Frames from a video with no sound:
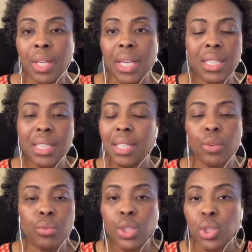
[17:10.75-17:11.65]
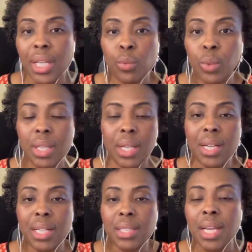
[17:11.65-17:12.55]
It didn't originate within
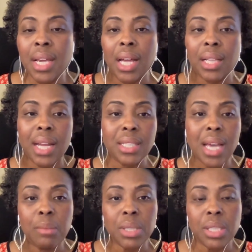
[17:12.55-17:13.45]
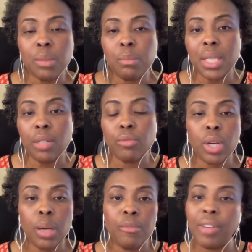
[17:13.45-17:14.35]
us. A lot of times it could be
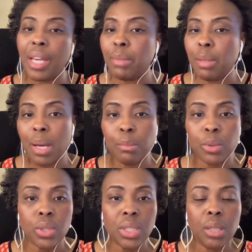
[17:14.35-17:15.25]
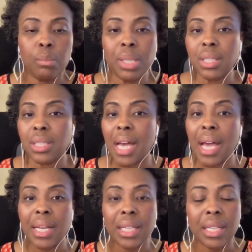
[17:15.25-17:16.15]
from family members, it could be
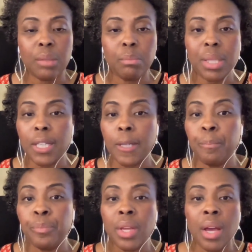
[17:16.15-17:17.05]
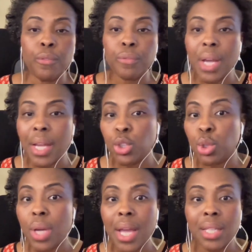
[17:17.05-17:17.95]
society, it could be friends,
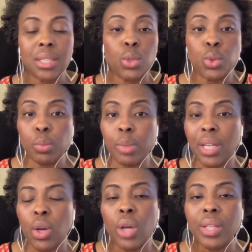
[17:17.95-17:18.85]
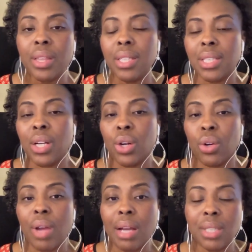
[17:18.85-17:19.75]
trends, social media, all the things that are
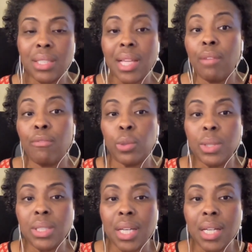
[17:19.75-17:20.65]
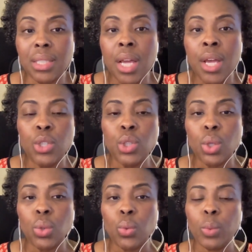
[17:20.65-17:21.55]
around us that influence us.
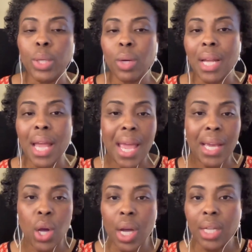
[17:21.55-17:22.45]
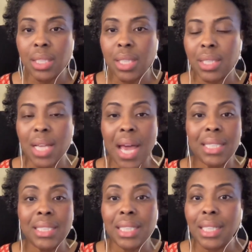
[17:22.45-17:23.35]
So we want to hang on to this
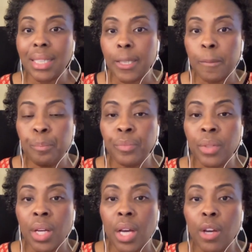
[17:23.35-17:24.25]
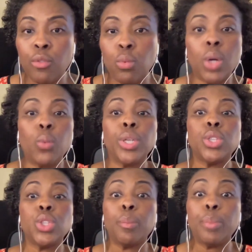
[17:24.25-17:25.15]
idea of what we're
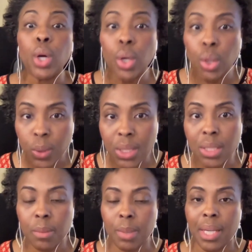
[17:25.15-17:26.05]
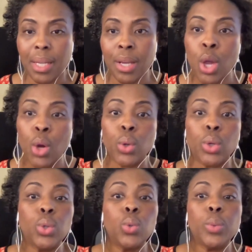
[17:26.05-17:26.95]
supposed to be or
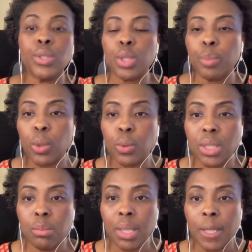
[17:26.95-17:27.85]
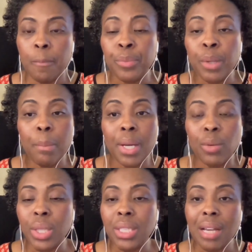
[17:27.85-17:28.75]
who we're supposed to be. But
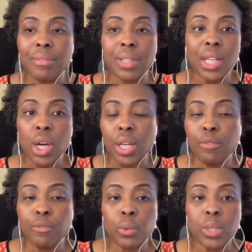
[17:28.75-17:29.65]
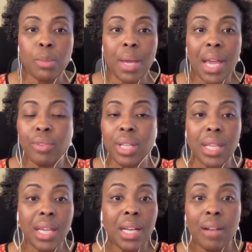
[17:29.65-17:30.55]
we definitely are influenced by
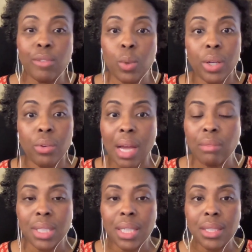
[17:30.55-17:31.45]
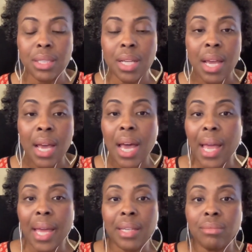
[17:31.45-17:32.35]
everything and everyone around us.
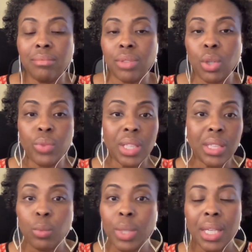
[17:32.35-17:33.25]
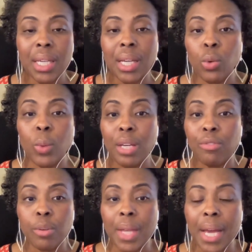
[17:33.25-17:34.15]
I don't think that we can get away
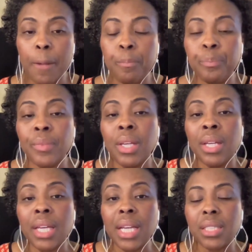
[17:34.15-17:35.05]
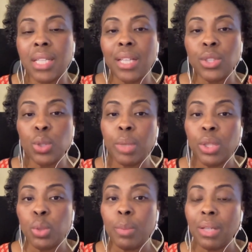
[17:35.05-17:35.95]
from that. It's not so
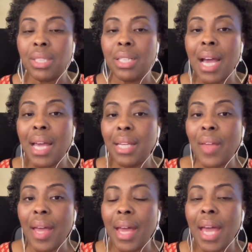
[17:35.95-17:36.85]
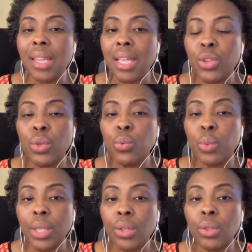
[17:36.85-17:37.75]
much about denying that. I think the
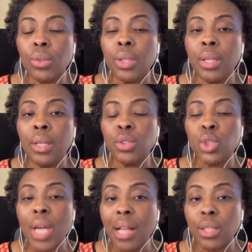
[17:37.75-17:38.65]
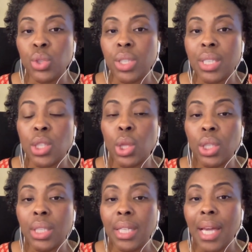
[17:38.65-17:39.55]
real challenge is
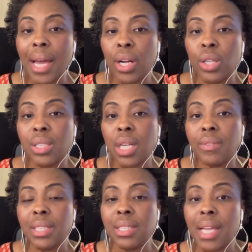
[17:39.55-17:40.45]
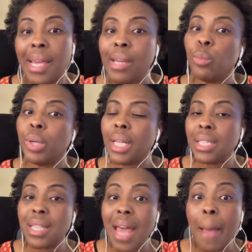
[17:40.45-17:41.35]
looking at ourselves and saying, what
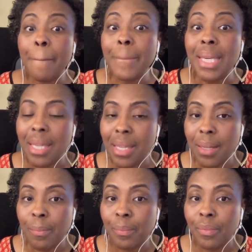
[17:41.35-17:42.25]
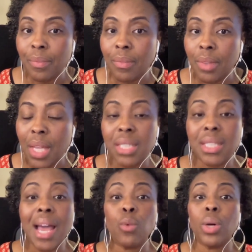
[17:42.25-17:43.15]
is that me? Is
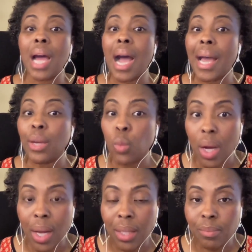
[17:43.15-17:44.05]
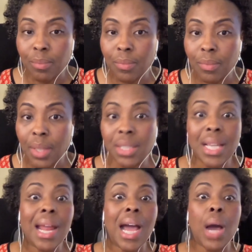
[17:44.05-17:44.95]
that what I want? Is
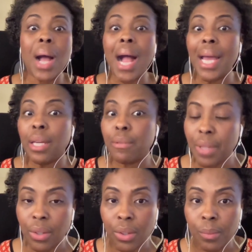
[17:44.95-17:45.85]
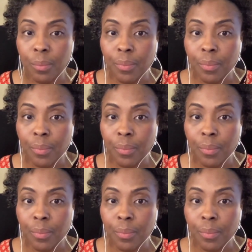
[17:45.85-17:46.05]
that how I feel?